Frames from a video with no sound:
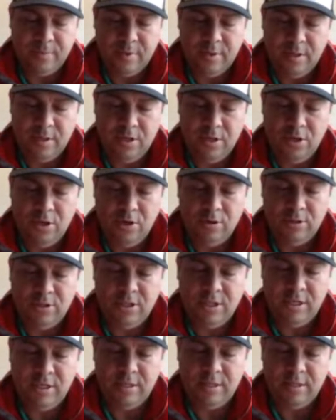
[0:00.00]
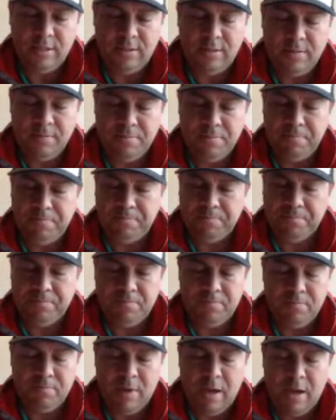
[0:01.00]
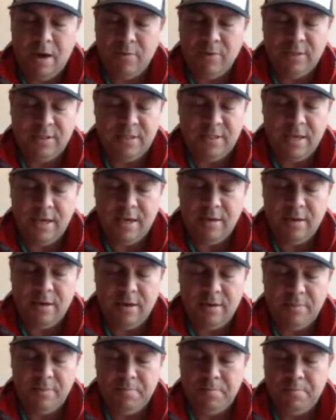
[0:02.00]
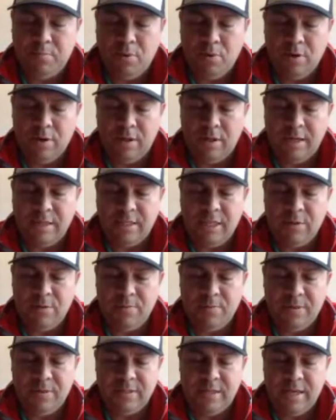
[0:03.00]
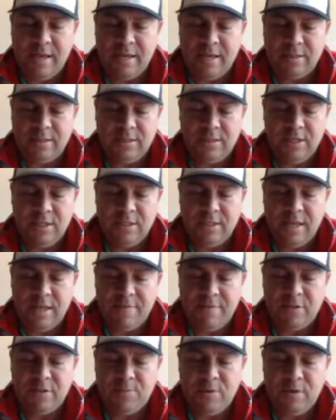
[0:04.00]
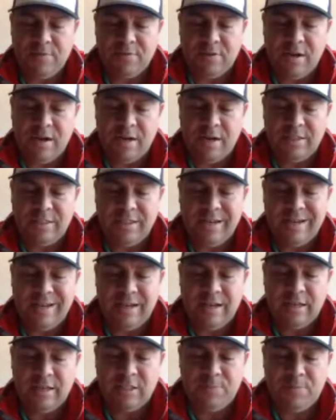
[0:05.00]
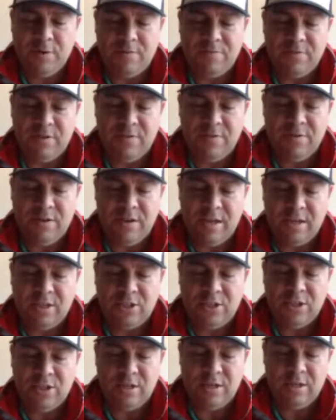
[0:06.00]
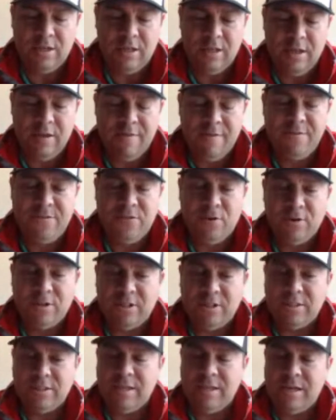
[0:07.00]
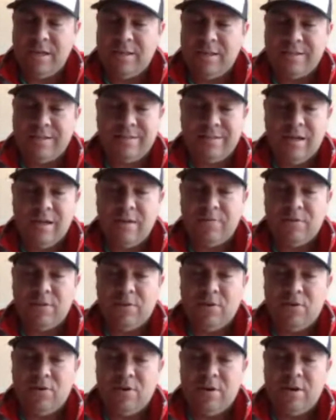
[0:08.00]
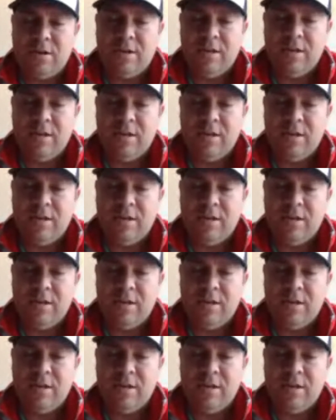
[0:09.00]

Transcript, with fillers: you know, she is, I would say, borderline demon possessed. She doesn't have the spirit of God. She had a, a spirit of divination, fortune telling. That's not of the Lord.